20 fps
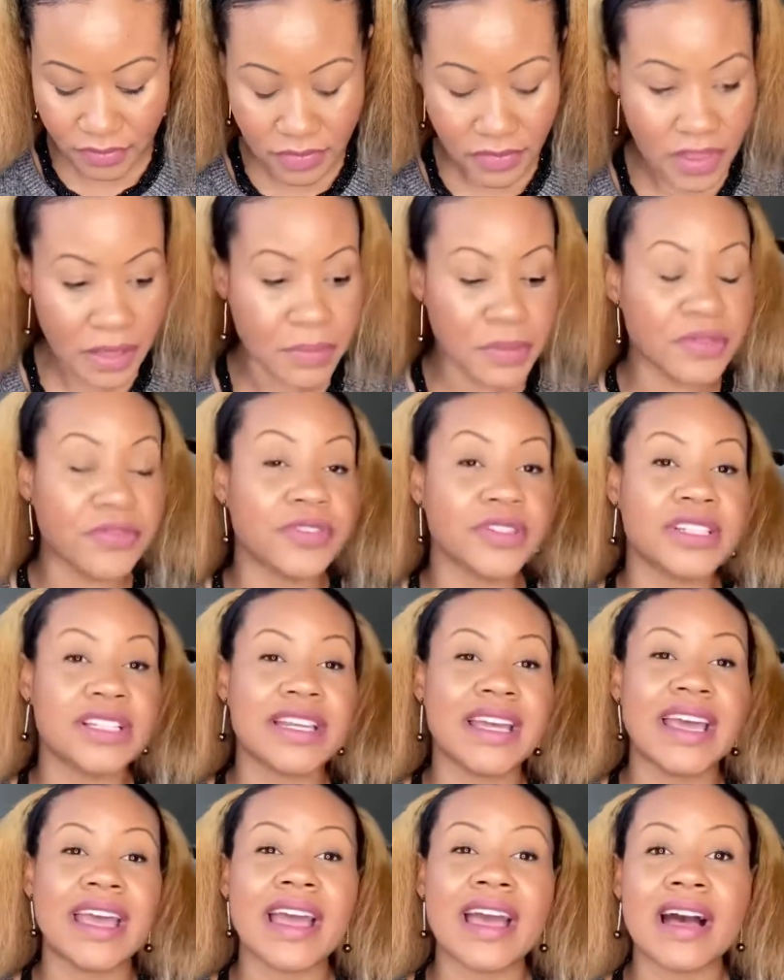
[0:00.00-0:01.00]
But for
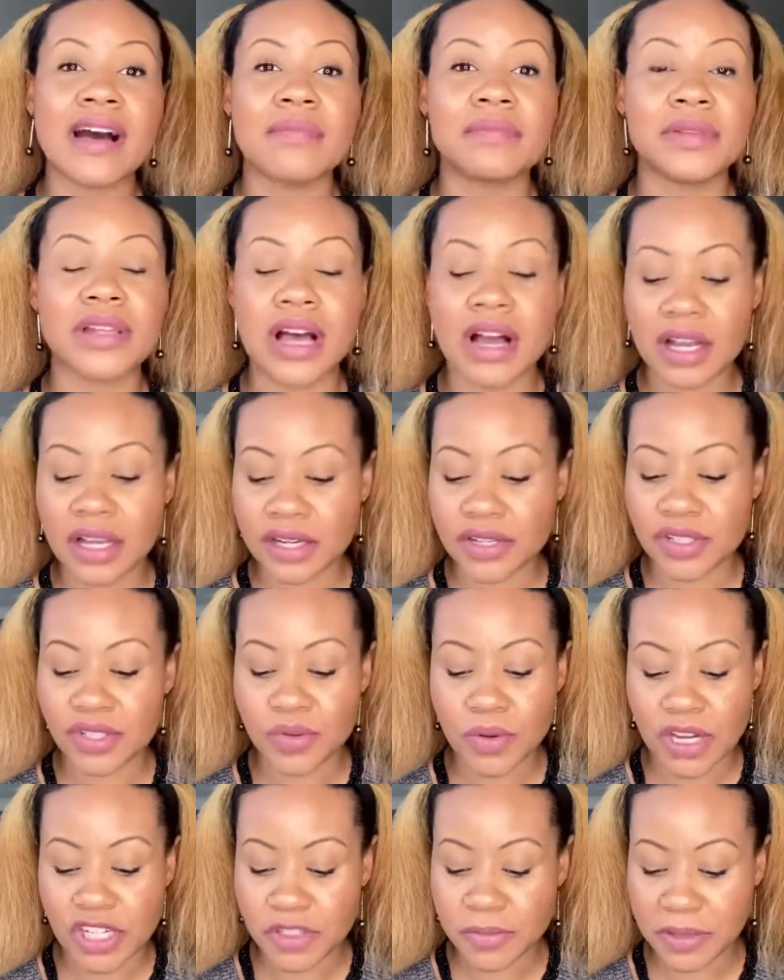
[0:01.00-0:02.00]
today, I'm not going to
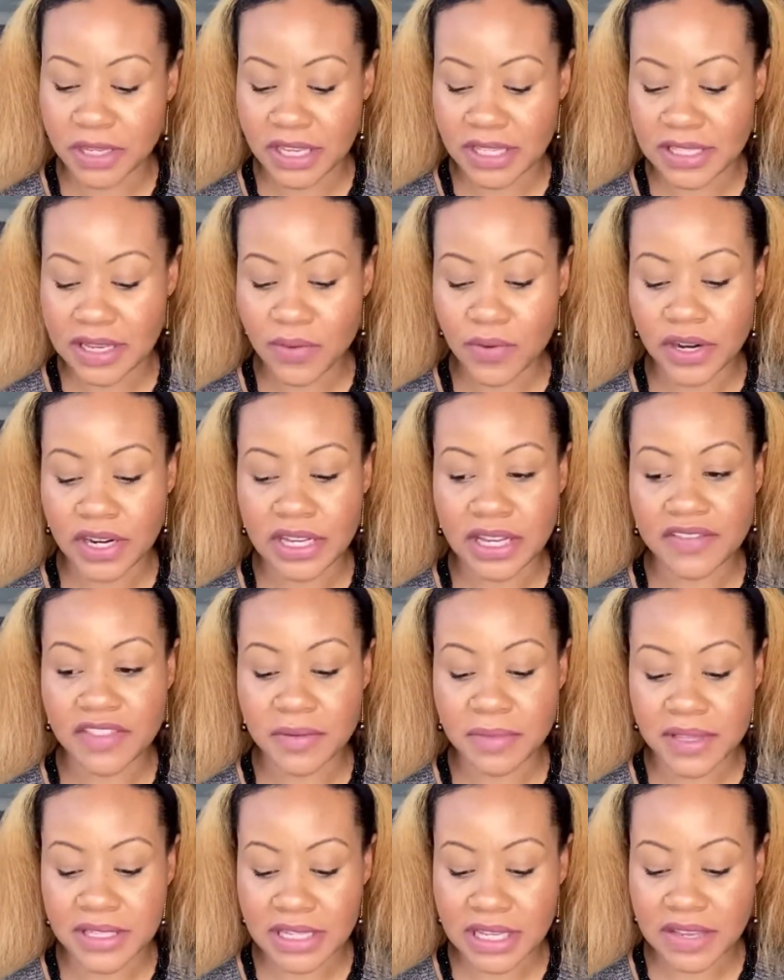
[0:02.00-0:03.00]
swatch because I want to give them
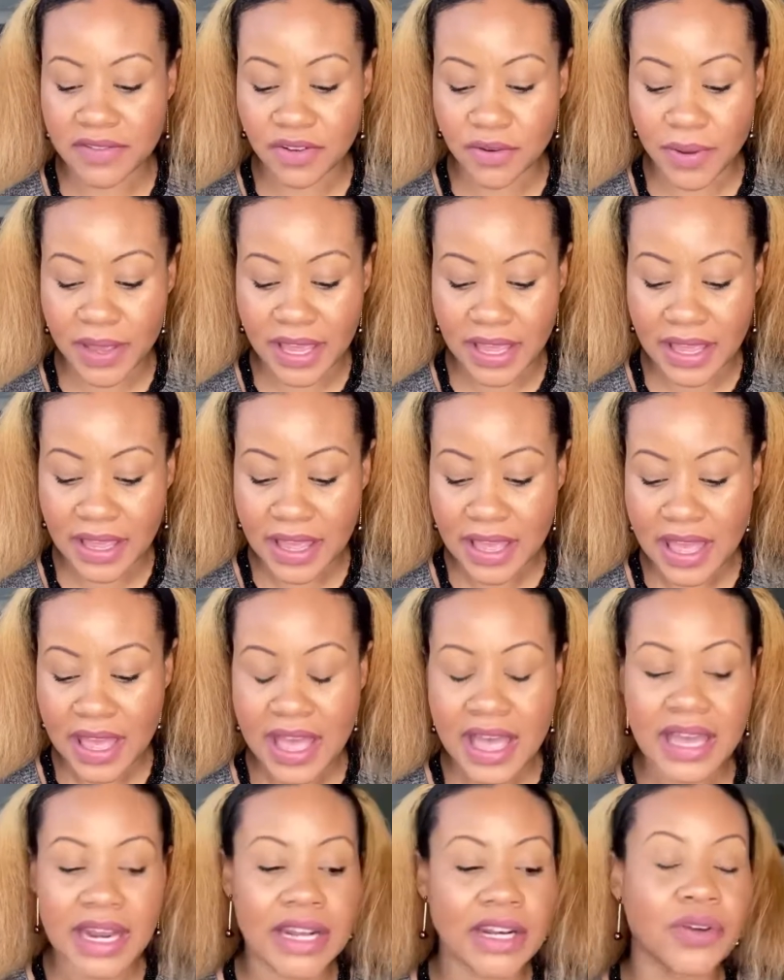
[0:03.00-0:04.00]
as a giveaway.
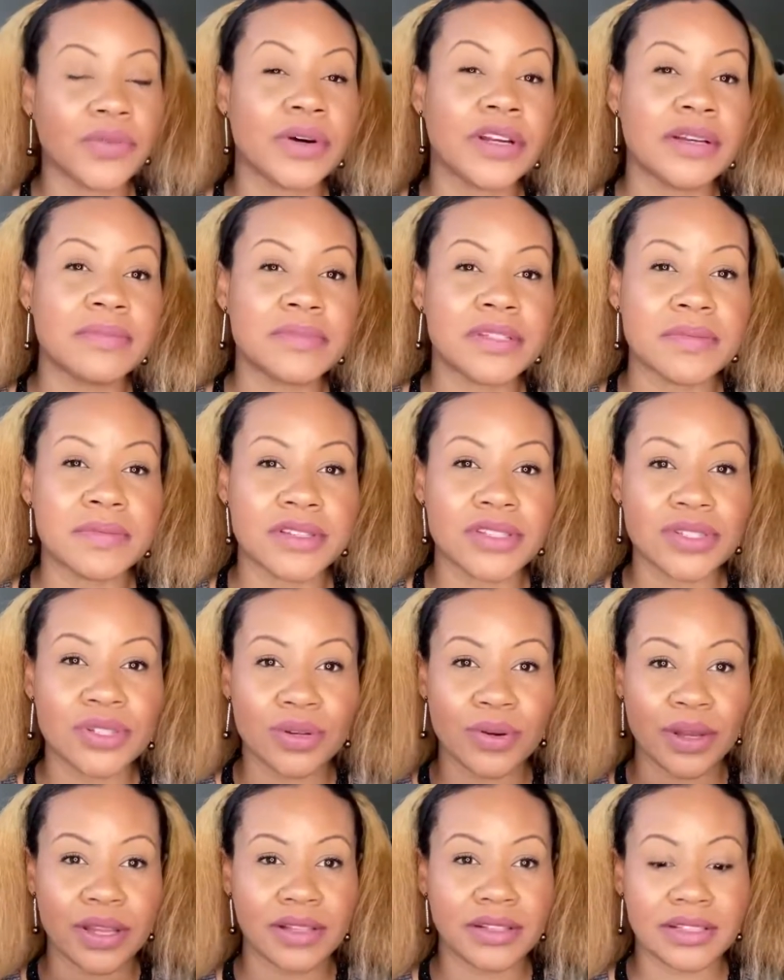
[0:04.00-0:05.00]
And I don't want them to be
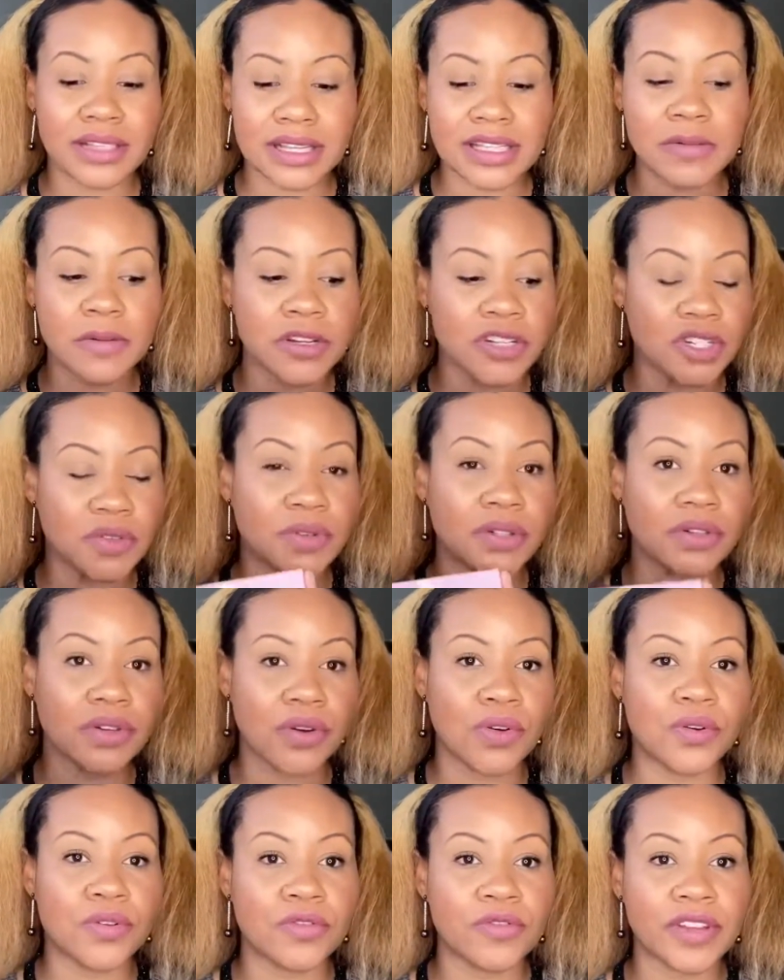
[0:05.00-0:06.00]
soiled, especially with
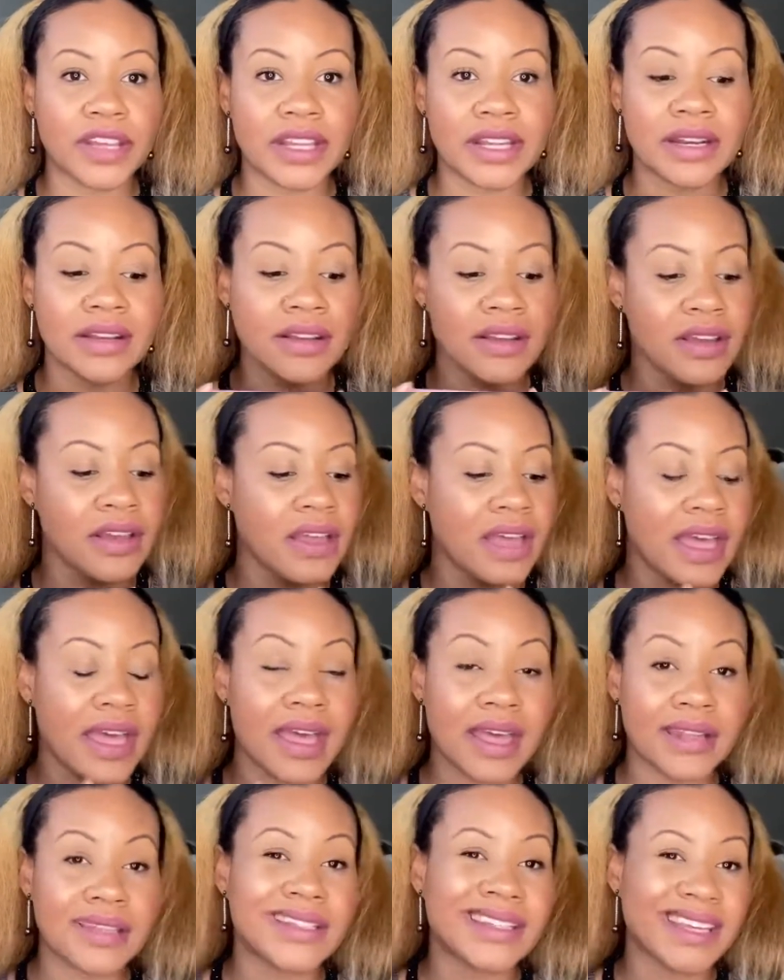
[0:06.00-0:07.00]
COVID,
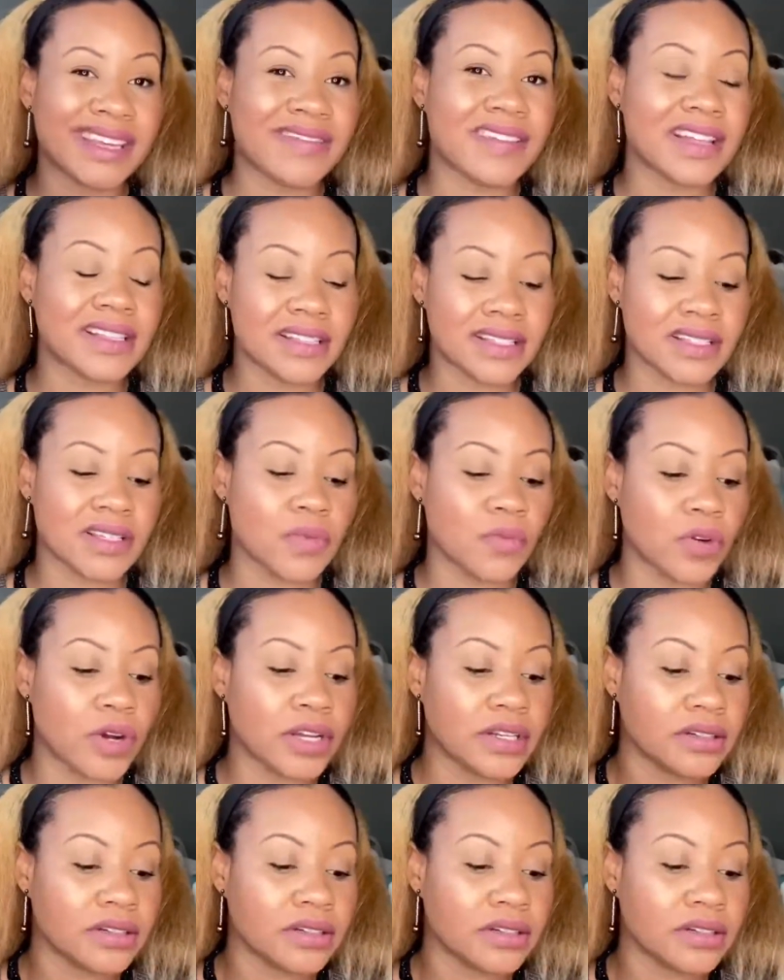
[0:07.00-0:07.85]
and to give that to someone.